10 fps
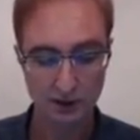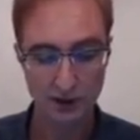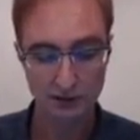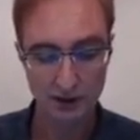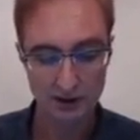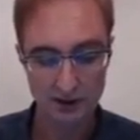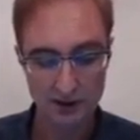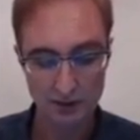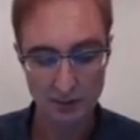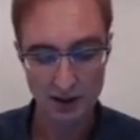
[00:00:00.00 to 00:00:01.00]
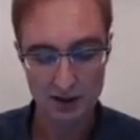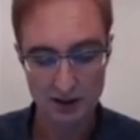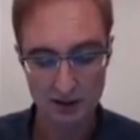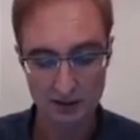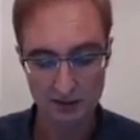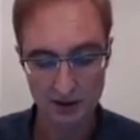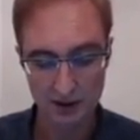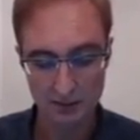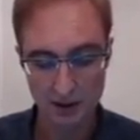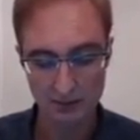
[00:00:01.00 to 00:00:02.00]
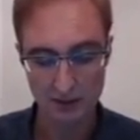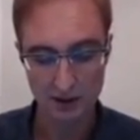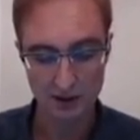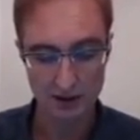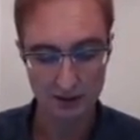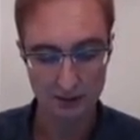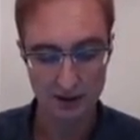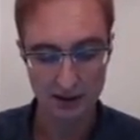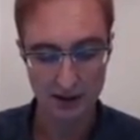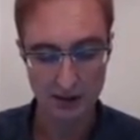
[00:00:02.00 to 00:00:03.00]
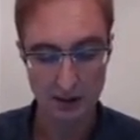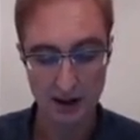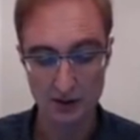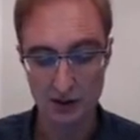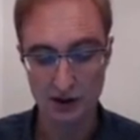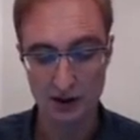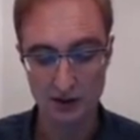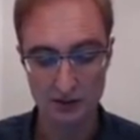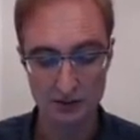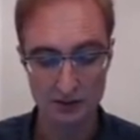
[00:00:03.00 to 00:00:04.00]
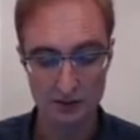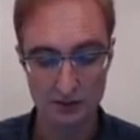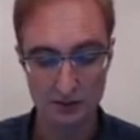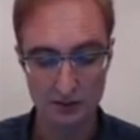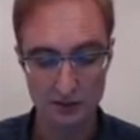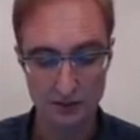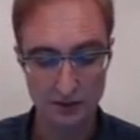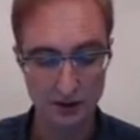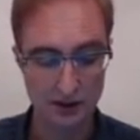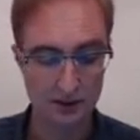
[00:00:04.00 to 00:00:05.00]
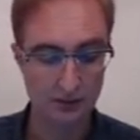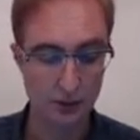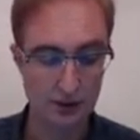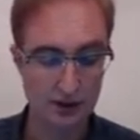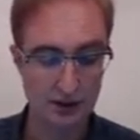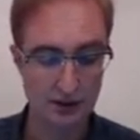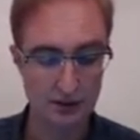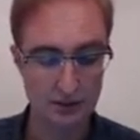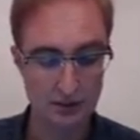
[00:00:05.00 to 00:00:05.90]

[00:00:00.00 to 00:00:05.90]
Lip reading: Right? Really, the dimension of this buffer is really about jitter. It's for jitter.